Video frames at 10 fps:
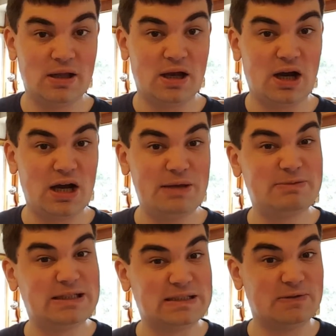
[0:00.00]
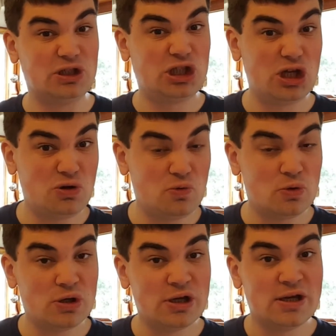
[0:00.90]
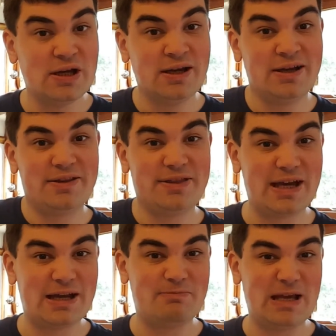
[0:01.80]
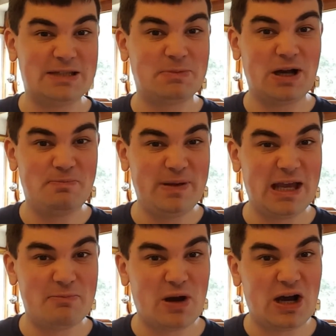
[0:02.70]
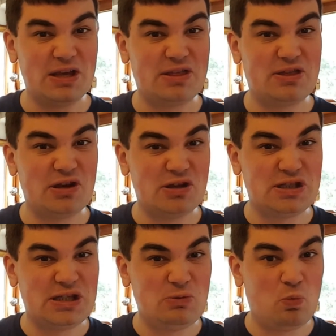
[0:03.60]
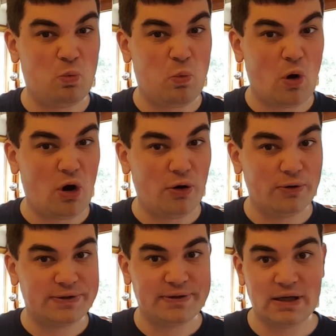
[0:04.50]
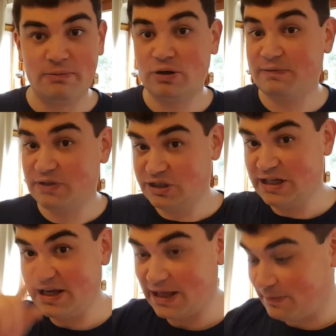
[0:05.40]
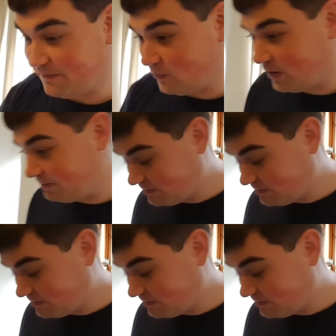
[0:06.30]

I'm 6'2". That makes my BMI 31 or something. I'm gonna have to check that before